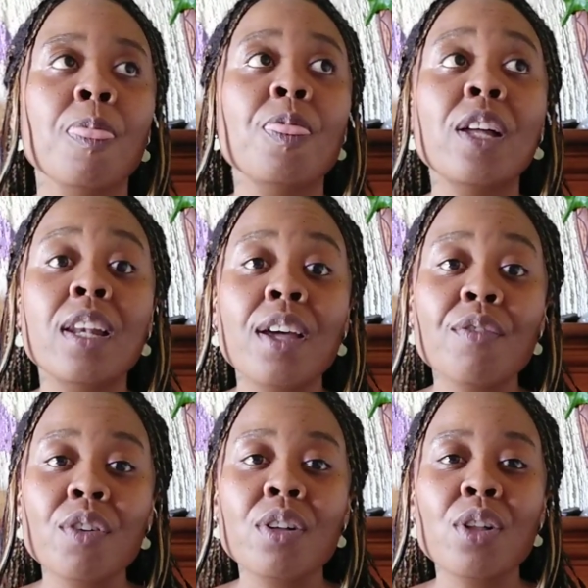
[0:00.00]
the
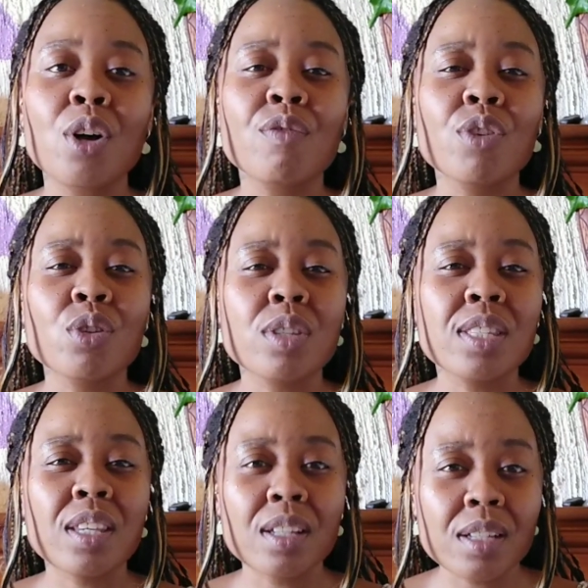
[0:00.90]
level of your
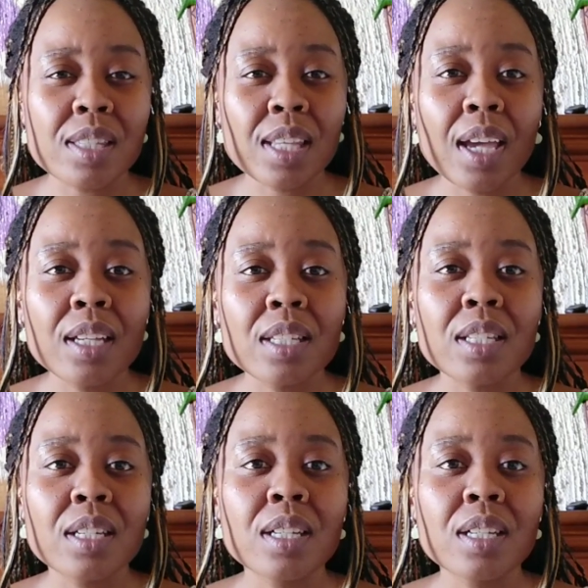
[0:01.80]
skill set